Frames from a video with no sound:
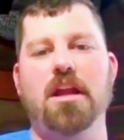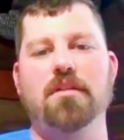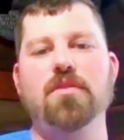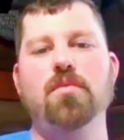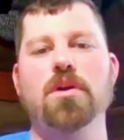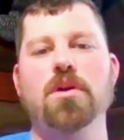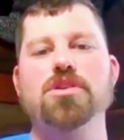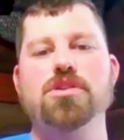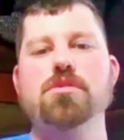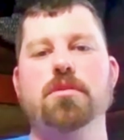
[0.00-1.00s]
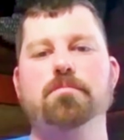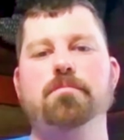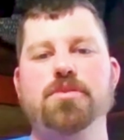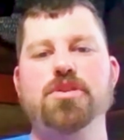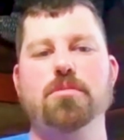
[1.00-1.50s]
If you want to
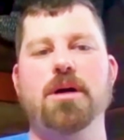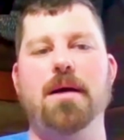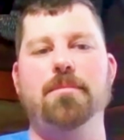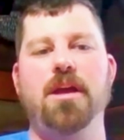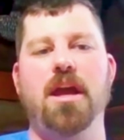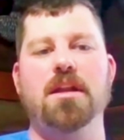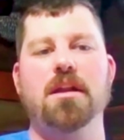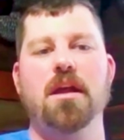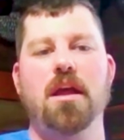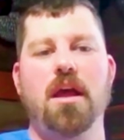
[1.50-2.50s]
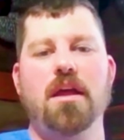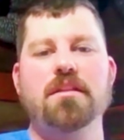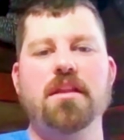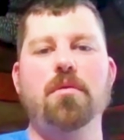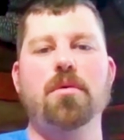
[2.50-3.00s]
shoot a bobcat,
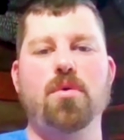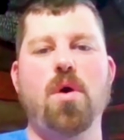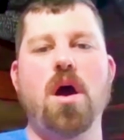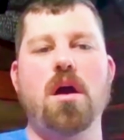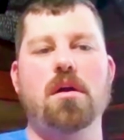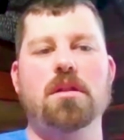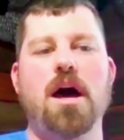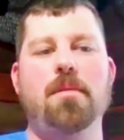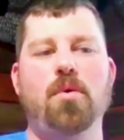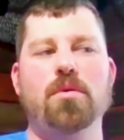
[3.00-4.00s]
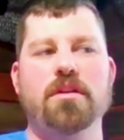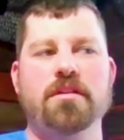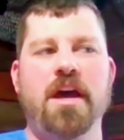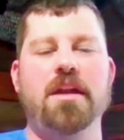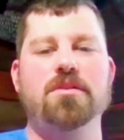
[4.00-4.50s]
they require a lot more than
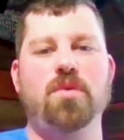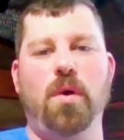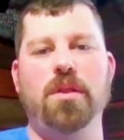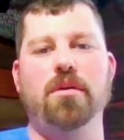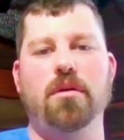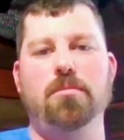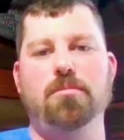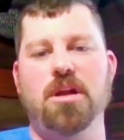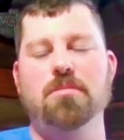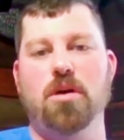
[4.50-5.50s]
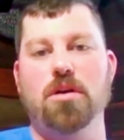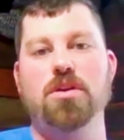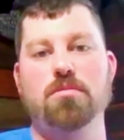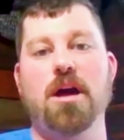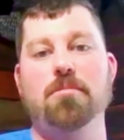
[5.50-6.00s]
that 20-30 minute mark.
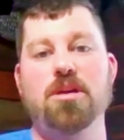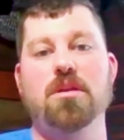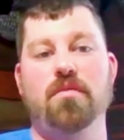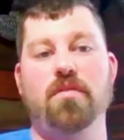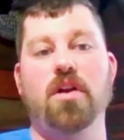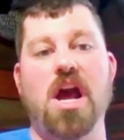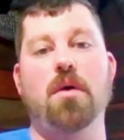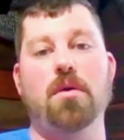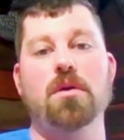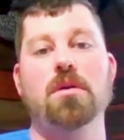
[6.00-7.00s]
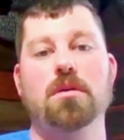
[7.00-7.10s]
You might be there for an hour.